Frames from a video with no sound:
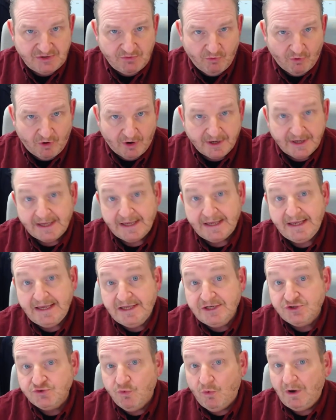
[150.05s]
work
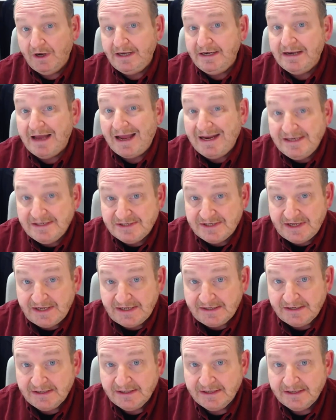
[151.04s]
in 2019.